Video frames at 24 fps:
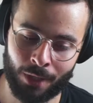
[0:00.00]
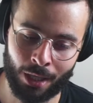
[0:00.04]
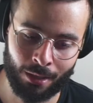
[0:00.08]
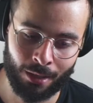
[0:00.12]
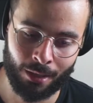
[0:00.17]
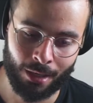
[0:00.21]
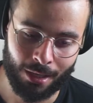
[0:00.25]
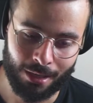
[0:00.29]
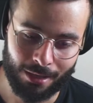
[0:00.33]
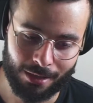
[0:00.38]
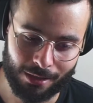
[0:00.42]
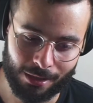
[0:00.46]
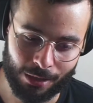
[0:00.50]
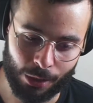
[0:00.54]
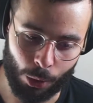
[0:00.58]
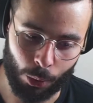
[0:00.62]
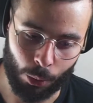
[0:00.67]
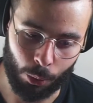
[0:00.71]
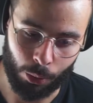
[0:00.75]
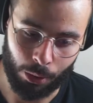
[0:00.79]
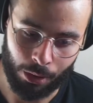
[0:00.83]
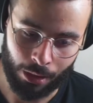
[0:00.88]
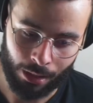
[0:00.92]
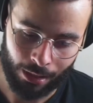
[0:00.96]
So
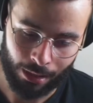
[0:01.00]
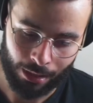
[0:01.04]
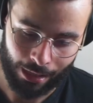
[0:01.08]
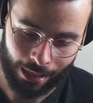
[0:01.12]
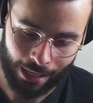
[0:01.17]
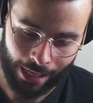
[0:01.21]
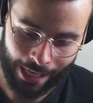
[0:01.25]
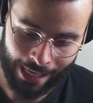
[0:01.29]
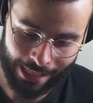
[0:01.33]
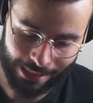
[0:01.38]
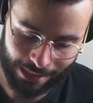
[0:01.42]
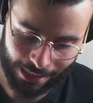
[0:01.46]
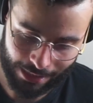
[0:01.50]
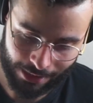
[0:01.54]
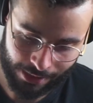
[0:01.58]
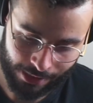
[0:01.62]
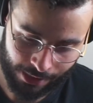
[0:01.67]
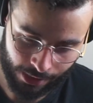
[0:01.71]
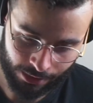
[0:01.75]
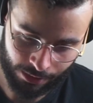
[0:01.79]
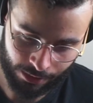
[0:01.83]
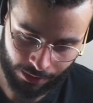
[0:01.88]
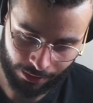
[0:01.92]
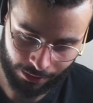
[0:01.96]
as I
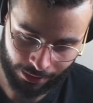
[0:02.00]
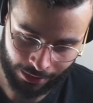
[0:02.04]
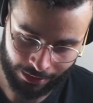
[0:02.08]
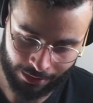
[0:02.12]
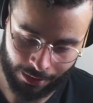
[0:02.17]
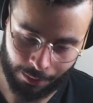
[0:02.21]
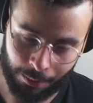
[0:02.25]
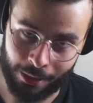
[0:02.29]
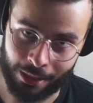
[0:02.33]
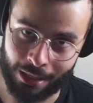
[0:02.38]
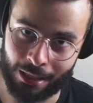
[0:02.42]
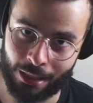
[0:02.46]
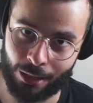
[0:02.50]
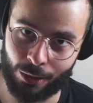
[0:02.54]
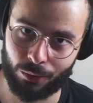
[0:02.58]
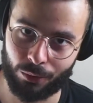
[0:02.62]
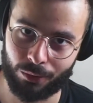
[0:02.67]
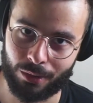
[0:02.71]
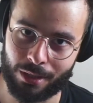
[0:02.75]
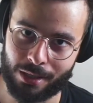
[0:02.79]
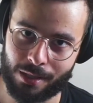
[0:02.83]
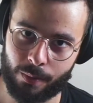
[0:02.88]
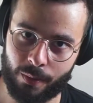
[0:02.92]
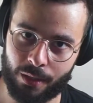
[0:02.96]
said in the beginning of this
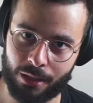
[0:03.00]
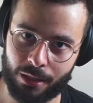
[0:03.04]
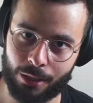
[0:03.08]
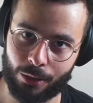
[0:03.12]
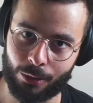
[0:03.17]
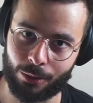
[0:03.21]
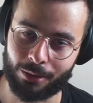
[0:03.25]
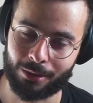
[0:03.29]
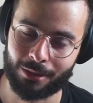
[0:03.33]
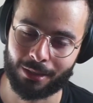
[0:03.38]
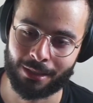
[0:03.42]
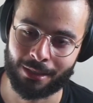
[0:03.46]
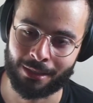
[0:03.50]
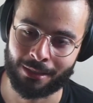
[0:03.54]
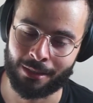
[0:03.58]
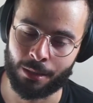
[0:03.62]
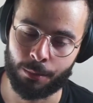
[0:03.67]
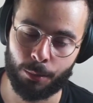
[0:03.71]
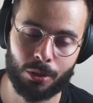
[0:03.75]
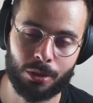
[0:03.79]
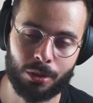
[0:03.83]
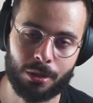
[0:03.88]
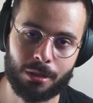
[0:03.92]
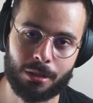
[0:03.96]
video, the
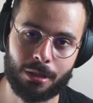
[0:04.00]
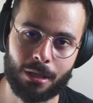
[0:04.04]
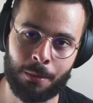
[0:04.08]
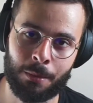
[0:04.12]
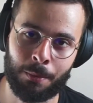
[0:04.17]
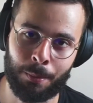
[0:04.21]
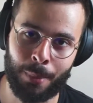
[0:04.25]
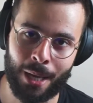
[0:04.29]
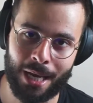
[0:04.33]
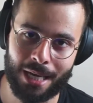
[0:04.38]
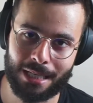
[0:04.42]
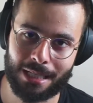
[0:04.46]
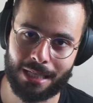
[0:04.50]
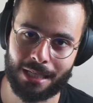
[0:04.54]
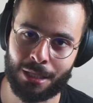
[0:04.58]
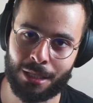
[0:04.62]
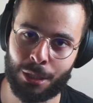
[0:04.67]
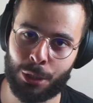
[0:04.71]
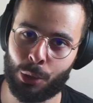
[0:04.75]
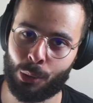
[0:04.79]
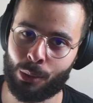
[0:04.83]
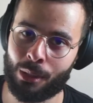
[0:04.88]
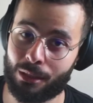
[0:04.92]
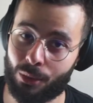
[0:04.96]
most basic
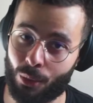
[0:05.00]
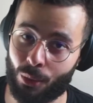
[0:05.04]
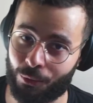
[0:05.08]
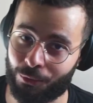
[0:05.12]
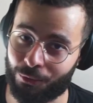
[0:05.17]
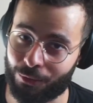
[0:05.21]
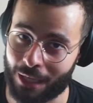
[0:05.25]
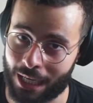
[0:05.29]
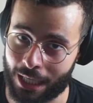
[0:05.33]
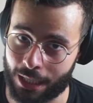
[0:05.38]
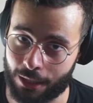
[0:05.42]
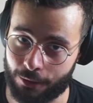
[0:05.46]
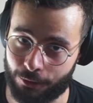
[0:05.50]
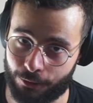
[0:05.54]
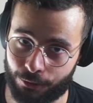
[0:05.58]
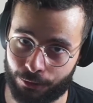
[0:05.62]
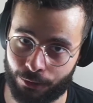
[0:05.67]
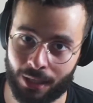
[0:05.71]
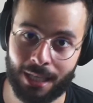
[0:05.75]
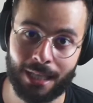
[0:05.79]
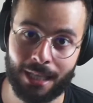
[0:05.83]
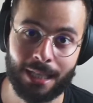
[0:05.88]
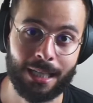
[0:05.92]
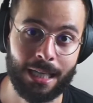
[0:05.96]
unit of life
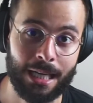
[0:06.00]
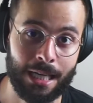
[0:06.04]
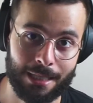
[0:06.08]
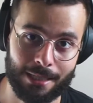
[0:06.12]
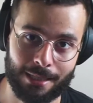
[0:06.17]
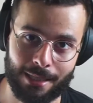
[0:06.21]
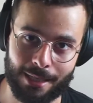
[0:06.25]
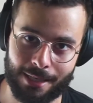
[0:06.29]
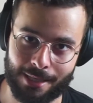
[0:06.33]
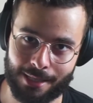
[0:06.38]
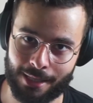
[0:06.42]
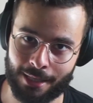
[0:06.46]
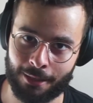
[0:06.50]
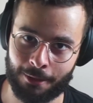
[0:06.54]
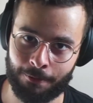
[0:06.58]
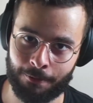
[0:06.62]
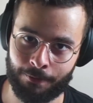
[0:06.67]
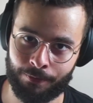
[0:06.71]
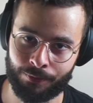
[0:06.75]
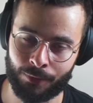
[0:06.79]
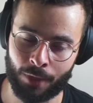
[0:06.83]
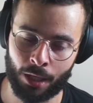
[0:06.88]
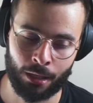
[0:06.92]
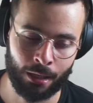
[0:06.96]
is the cell,
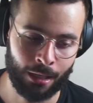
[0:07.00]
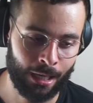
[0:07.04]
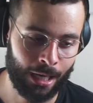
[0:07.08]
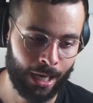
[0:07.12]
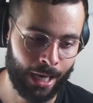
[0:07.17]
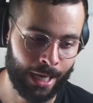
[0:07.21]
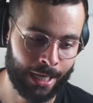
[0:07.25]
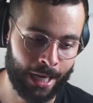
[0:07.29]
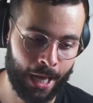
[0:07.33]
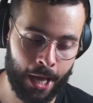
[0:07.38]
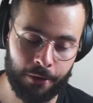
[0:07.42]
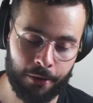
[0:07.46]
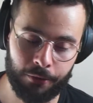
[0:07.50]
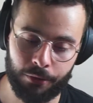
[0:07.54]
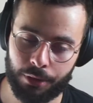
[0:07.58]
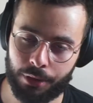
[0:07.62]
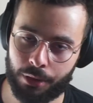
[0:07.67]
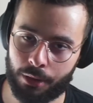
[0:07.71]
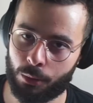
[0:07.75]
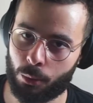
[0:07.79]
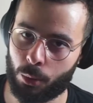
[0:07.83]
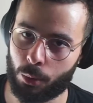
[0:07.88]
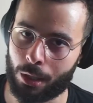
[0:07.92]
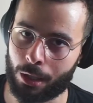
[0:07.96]
and everything
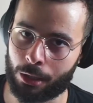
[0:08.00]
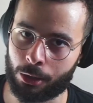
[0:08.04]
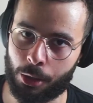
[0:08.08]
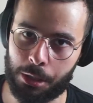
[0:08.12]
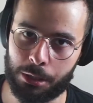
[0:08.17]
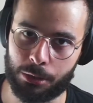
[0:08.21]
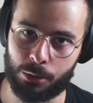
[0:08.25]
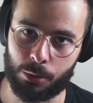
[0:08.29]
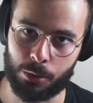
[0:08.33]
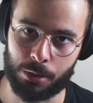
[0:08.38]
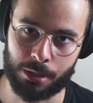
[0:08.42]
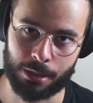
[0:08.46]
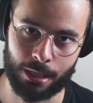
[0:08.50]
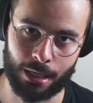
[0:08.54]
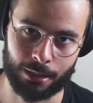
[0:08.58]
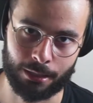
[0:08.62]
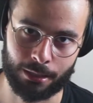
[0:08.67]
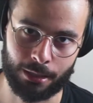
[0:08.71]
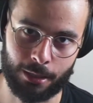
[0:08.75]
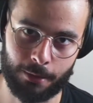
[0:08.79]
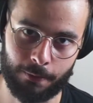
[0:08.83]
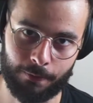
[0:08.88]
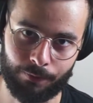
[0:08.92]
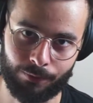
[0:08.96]
we are going to study
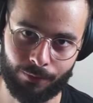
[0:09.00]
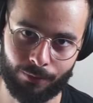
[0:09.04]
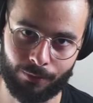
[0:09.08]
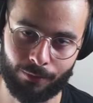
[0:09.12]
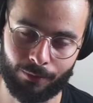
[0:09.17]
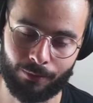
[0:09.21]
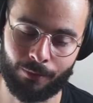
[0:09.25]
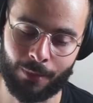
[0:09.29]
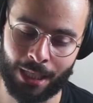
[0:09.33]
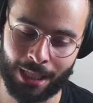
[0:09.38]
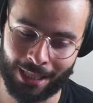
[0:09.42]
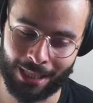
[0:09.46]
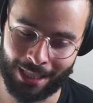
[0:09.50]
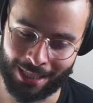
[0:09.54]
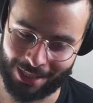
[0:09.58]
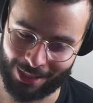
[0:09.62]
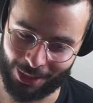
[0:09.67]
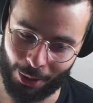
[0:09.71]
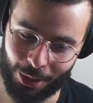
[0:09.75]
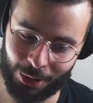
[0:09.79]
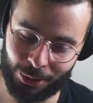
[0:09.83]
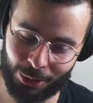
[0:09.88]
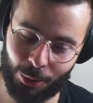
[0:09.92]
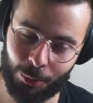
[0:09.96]
is going
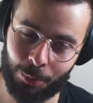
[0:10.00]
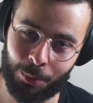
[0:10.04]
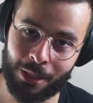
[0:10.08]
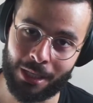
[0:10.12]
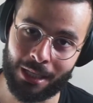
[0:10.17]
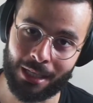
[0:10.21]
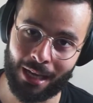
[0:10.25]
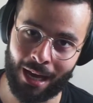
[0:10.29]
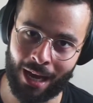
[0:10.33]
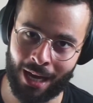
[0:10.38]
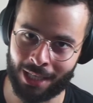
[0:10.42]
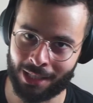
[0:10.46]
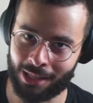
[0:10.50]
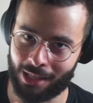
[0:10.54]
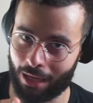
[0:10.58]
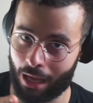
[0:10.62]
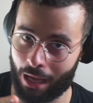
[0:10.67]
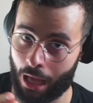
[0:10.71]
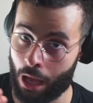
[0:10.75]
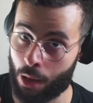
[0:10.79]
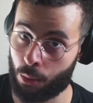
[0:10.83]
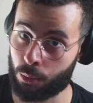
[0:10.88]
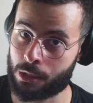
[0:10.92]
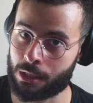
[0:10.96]
to be either
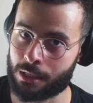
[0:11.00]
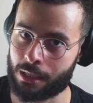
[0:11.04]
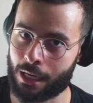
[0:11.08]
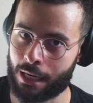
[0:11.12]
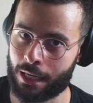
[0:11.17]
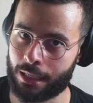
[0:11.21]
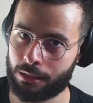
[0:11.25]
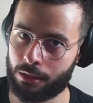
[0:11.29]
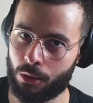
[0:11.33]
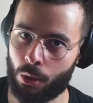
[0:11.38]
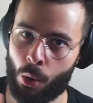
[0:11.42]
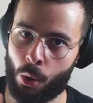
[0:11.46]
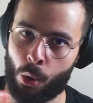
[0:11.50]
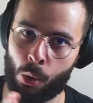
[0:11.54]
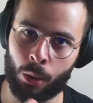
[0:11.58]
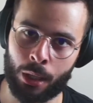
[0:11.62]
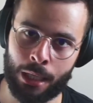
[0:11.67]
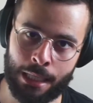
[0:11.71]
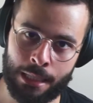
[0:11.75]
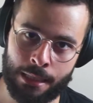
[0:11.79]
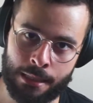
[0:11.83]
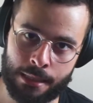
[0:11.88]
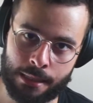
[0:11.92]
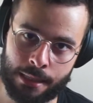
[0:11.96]
outside or
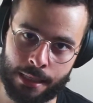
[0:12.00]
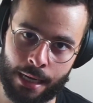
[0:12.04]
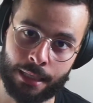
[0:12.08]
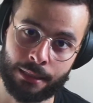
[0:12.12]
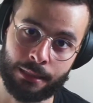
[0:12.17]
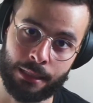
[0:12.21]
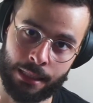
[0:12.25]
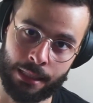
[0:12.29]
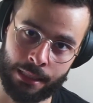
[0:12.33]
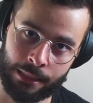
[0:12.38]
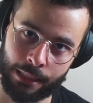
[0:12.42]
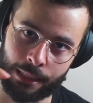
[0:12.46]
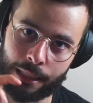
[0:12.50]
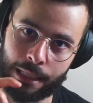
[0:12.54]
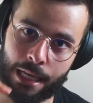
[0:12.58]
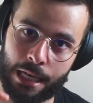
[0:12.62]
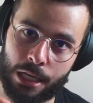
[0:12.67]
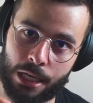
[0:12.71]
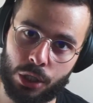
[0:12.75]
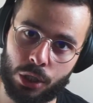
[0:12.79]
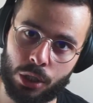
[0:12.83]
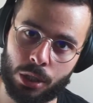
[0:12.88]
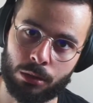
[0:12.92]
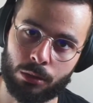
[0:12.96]
inside in
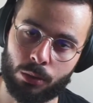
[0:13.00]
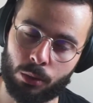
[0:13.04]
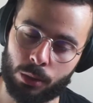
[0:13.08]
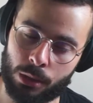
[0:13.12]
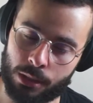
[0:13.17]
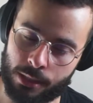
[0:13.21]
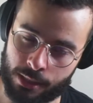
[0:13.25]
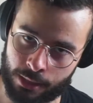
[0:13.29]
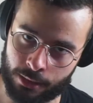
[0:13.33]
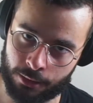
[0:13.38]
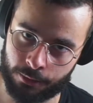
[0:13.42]
relation to the cell,